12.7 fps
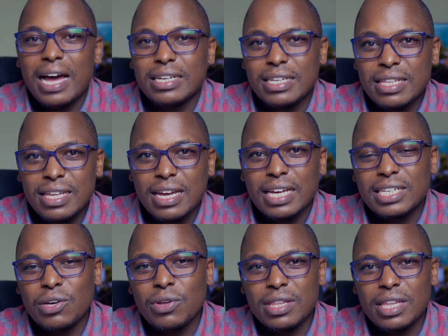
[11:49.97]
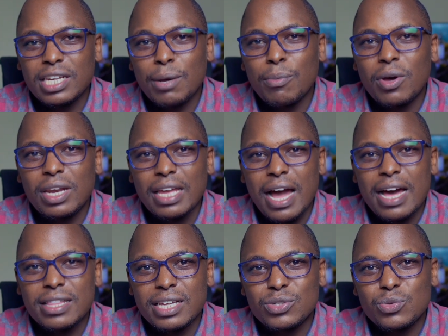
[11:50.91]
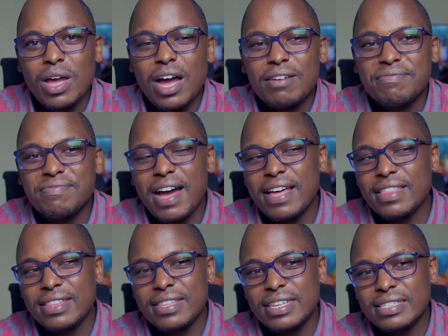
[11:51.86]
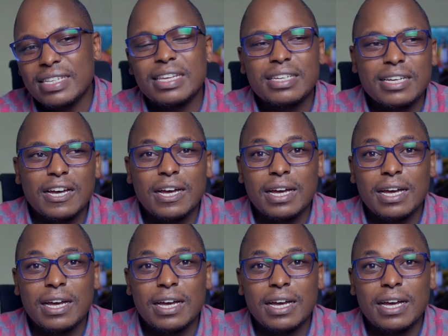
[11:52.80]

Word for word: And in the category that I'm calling others, we have other things like